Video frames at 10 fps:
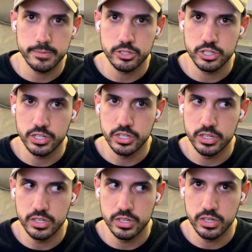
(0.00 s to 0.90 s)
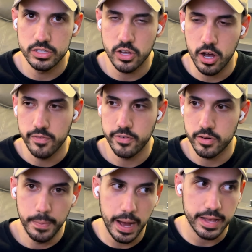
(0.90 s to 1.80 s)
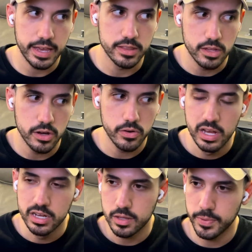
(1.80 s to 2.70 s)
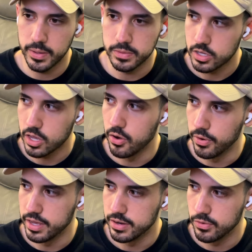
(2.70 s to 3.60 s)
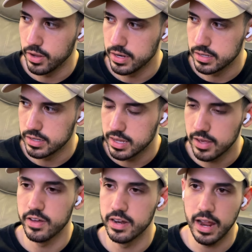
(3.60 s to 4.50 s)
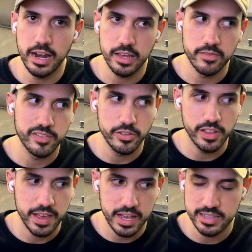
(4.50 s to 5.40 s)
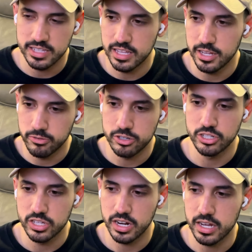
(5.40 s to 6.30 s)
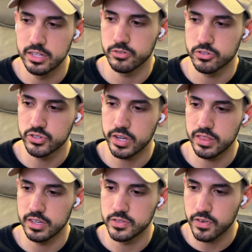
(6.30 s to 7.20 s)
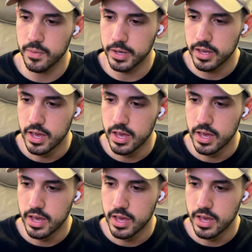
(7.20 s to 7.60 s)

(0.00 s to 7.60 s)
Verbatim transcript: she is offered by Gendo to be able to go in and give in any info that they kind of need, where she's going to kind of restrict things from it.